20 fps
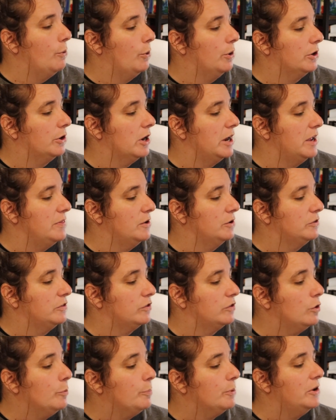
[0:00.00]
border in their
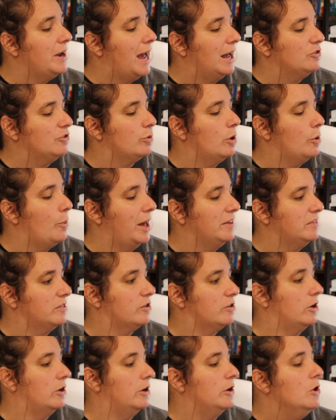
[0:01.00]
supernatural
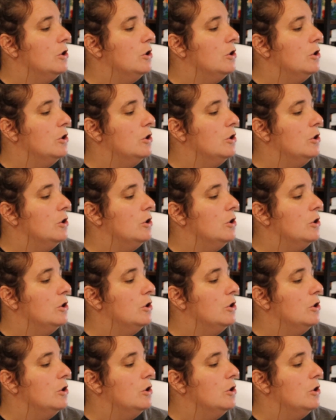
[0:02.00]
western